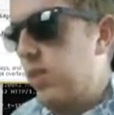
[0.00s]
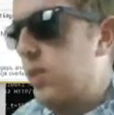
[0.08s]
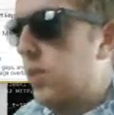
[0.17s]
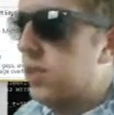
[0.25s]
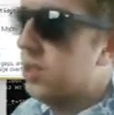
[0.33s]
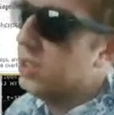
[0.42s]
So
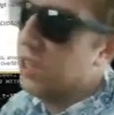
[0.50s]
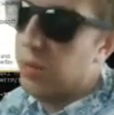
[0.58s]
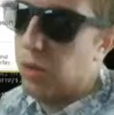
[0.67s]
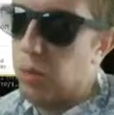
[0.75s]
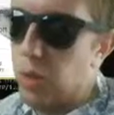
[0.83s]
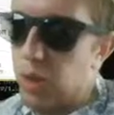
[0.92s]
let's just say
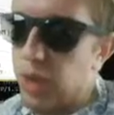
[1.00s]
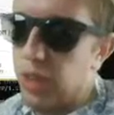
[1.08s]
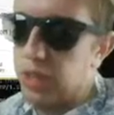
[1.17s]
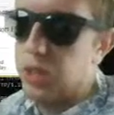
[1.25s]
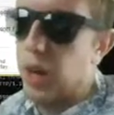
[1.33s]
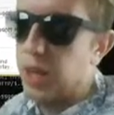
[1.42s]
we won. I
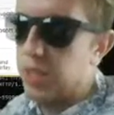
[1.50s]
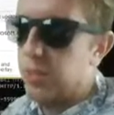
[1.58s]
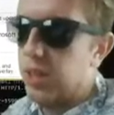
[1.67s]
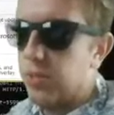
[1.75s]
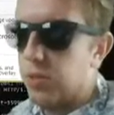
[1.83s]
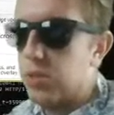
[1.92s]
tried to
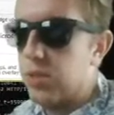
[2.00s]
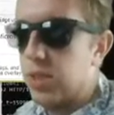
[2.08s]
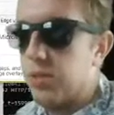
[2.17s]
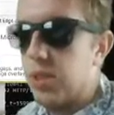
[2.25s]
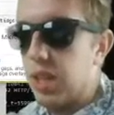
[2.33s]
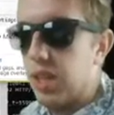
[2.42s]
make the first
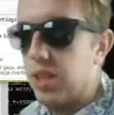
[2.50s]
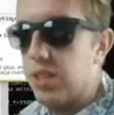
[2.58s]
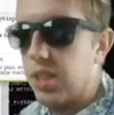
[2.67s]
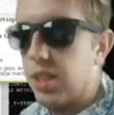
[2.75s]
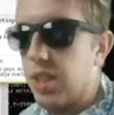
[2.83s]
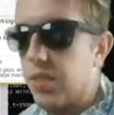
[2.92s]
level
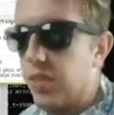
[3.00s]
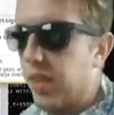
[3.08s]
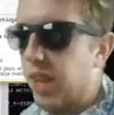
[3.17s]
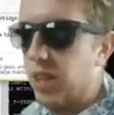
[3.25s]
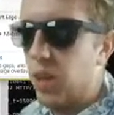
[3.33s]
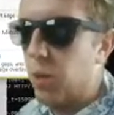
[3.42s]
easy enough that
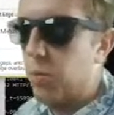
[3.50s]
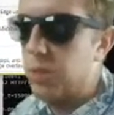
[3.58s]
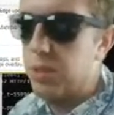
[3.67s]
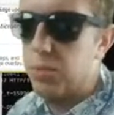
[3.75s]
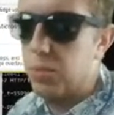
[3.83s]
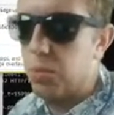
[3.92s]
I know
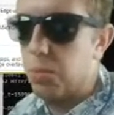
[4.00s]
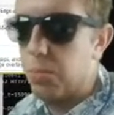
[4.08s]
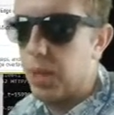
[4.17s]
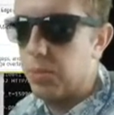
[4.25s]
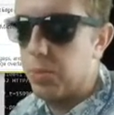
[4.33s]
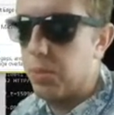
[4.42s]
people will
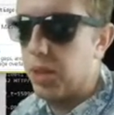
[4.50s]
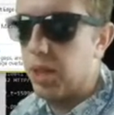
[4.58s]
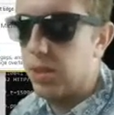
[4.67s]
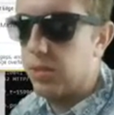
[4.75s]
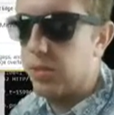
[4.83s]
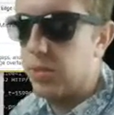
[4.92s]
be able to beat it
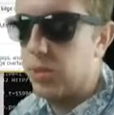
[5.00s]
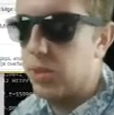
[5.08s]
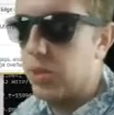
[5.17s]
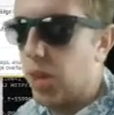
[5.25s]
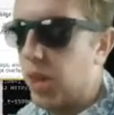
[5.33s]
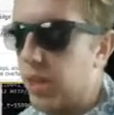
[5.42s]
on their first
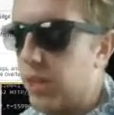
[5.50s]
try.